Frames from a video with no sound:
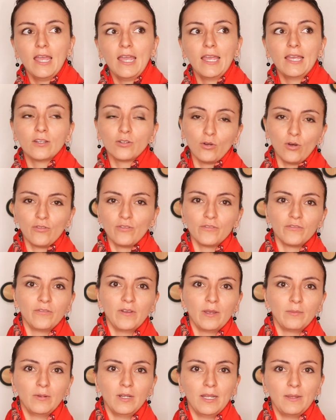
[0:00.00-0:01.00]
and other
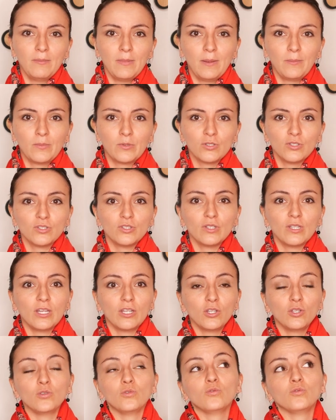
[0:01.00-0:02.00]
family members
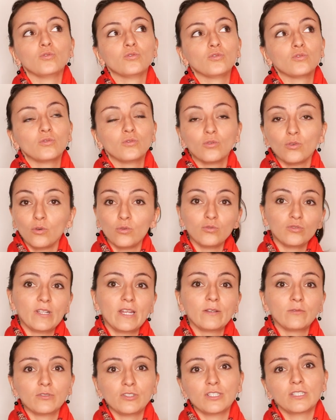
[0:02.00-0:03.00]
that use those
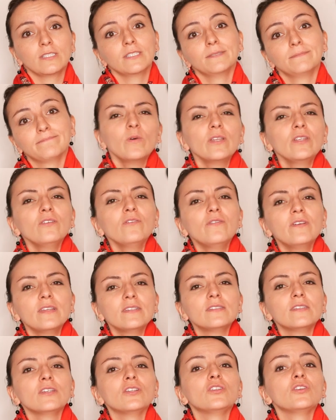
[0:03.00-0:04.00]
languages. When you
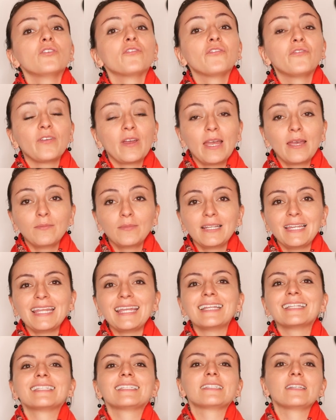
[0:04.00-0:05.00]
visit your family
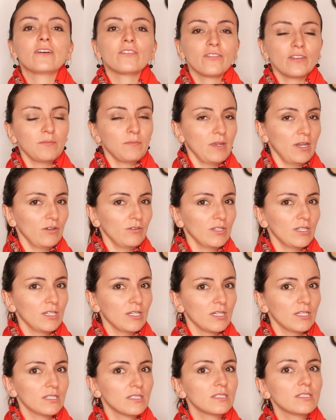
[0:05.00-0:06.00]
in South
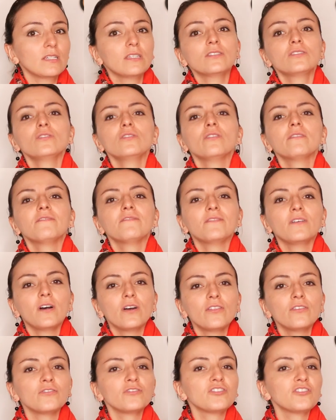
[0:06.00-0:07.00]
America, does your
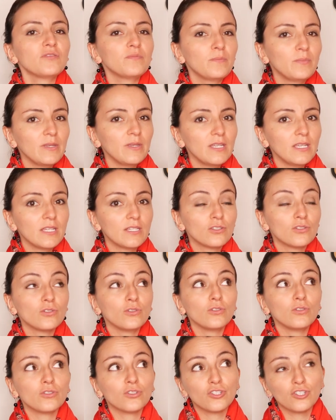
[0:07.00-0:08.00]
father speak
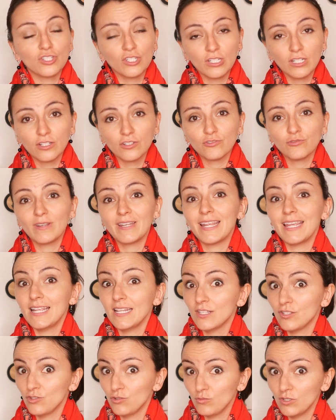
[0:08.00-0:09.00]
to your children
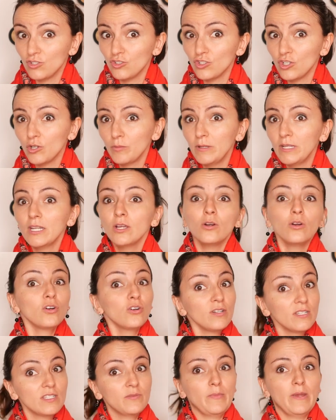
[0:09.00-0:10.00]
in Swiss German
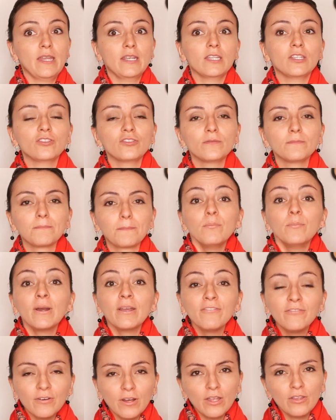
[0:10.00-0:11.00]
or in Spanish?
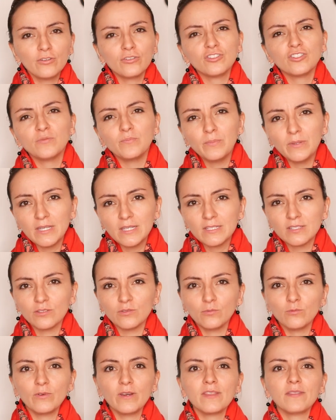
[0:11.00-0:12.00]
My father
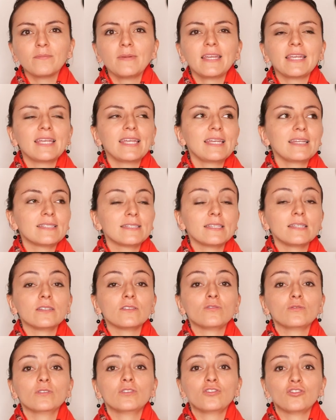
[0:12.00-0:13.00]
speaks with my kids
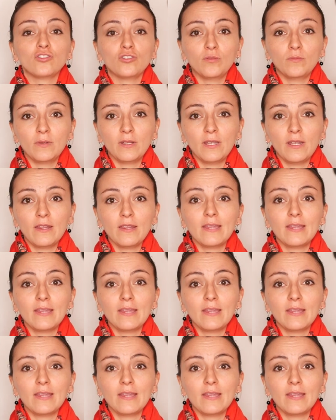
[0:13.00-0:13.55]
in Swiss German,